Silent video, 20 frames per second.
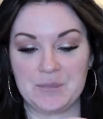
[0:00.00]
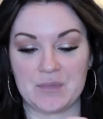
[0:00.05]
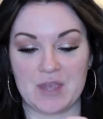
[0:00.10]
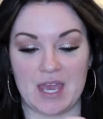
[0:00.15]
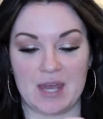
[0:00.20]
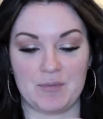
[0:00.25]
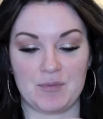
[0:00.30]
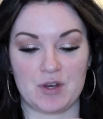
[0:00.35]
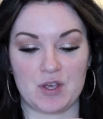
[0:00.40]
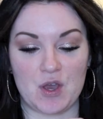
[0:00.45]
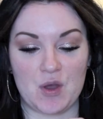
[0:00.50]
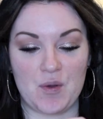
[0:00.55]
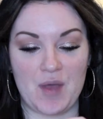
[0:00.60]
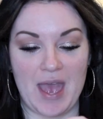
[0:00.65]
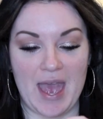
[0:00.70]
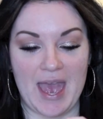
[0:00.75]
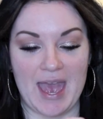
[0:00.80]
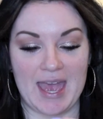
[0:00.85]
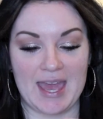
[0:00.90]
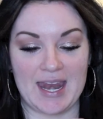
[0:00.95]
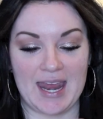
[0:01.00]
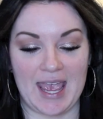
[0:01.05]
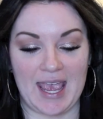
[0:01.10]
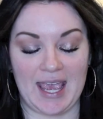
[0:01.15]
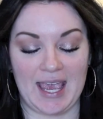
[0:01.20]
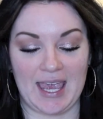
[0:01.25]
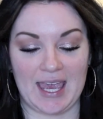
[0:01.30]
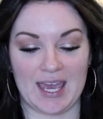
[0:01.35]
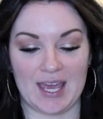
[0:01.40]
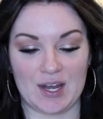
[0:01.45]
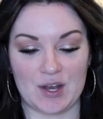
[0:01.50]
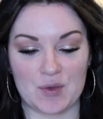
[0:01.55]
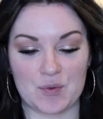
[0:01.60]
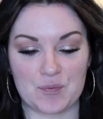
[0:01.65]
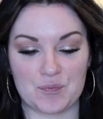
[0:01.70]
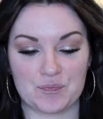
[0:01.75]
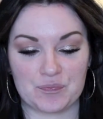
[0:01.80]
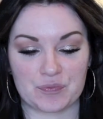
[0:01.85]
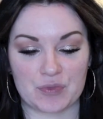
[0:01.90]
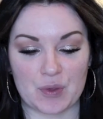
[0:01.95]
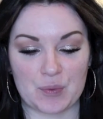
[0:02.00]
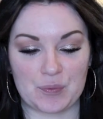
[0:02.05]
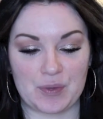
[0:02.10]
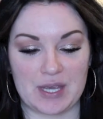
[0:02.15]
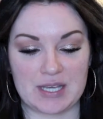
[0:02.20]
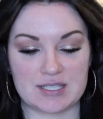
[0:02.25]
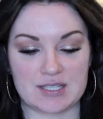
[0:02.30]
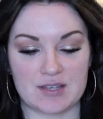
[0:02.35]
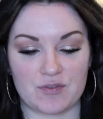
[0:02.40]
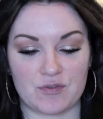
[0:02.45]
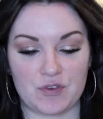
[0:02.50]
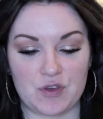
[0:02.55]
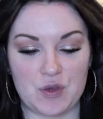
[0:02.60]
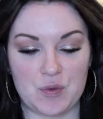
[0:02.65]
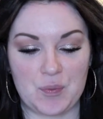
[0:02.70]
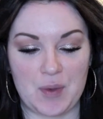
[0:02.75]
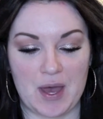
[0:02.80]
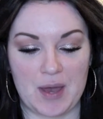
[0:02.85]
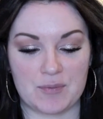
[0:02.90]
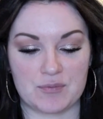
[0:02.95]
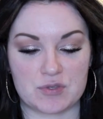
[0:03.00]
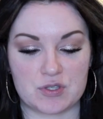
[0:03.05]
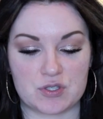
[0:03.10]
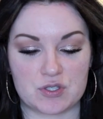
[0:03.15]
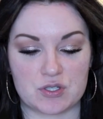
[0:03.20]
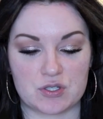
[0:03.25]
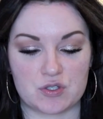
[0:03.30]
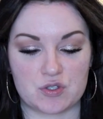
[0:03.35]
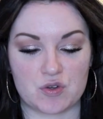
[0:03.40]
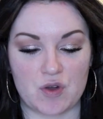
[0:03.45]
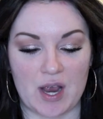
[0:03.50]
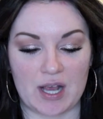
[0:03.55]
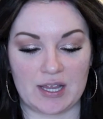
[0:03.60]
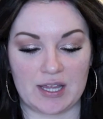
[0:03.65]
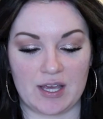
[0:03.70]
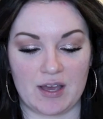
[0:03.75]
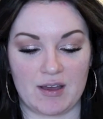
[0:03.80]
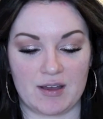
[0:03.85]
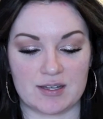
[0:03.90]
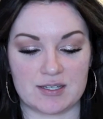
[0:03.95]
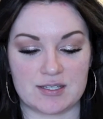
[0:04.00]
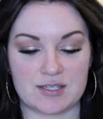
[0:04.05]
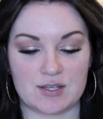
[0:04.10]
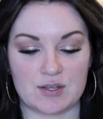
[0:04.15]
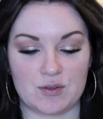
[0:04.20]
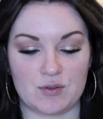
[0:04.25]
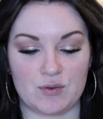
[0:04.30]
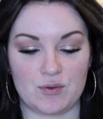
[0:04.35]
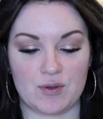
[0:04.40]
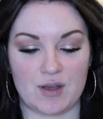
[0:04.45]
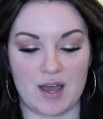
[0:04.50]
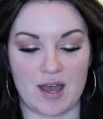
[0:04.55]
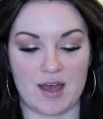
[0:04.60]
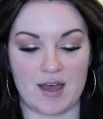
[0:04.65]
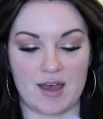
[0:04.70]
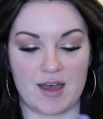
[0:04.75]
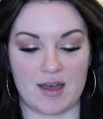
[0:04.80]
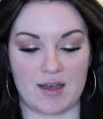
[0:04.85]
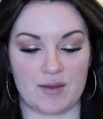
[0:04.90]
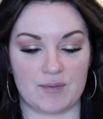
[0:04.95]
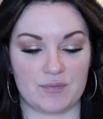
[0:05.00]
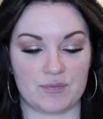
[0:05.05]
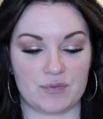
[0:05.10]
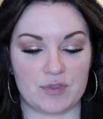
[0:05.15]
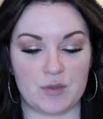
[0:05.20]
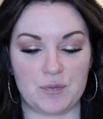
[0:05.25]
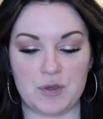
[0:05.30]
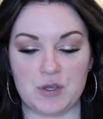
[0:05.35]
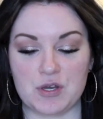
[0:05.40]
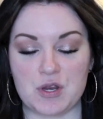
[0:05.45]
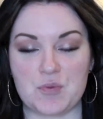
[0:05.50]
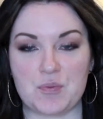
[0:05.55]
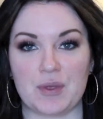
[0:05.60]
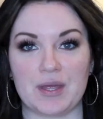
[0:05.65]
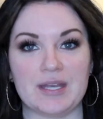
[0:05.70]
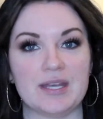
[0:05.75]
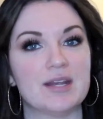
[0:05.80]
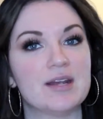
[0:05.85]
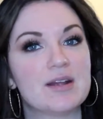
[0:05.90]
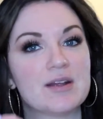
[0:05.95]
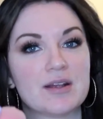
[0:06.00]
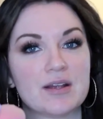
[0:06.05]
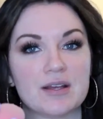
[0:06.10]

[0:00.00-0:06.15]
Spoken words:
And I'm going to go ahead and place a few pumps directly onto the beauty blender.